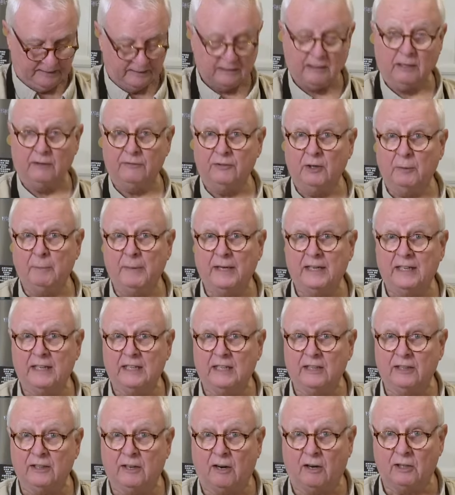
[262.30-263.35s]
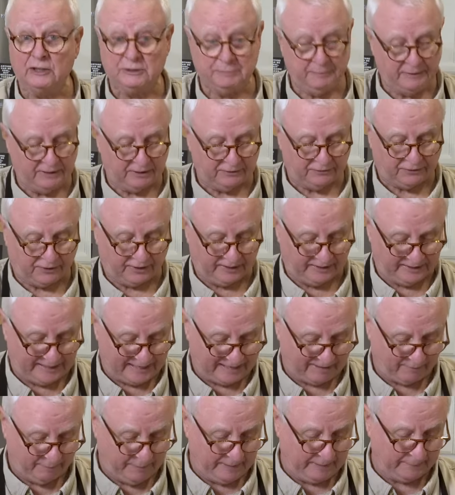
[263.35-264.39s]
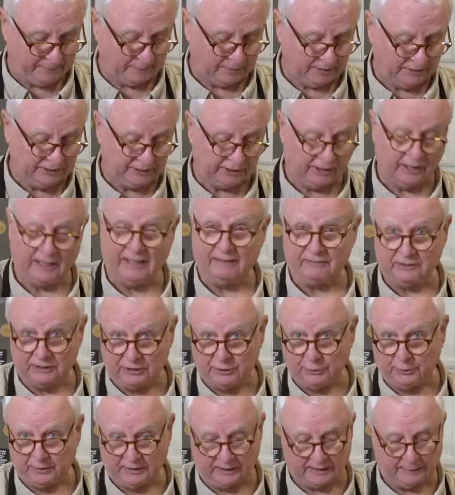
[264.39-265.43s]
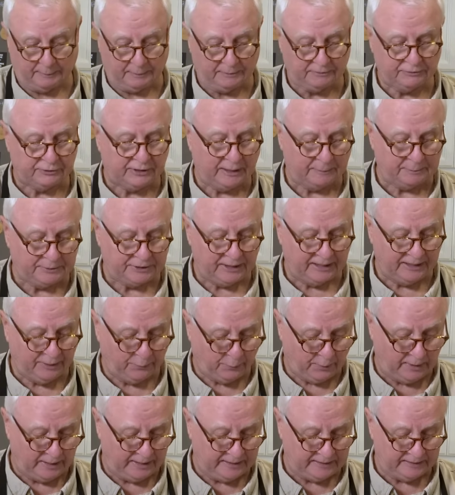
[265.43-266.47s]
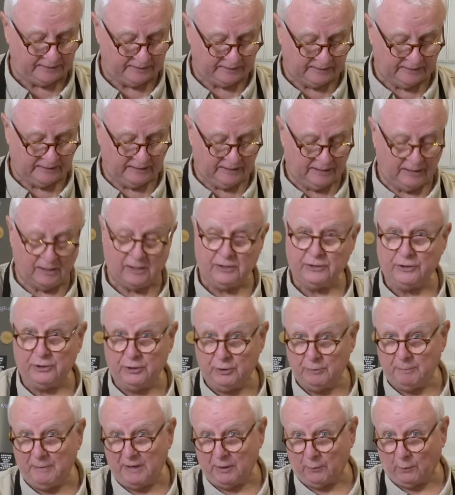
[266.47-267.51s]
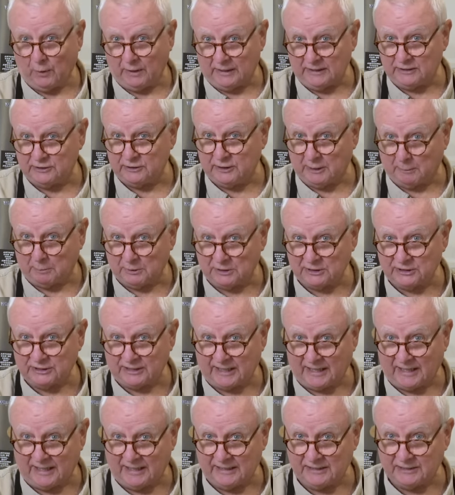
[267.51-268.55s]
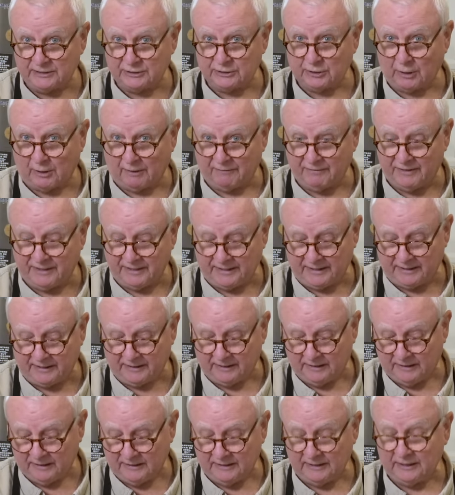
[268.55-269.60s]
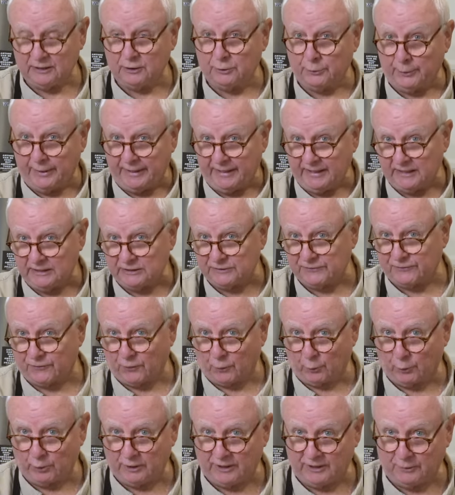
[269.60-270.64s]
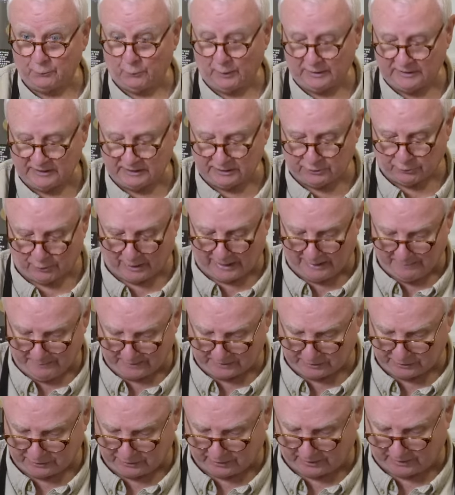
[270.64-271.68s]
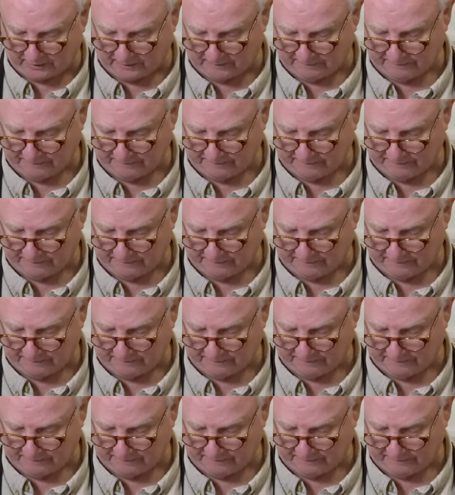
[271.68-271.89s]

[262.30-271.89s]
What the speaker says: Now, if you're making a large meal for a lot of people and you're going to have to do it in a couple of steps anyway, you may want to double the size of the ingredients for the wet and the dry mixture.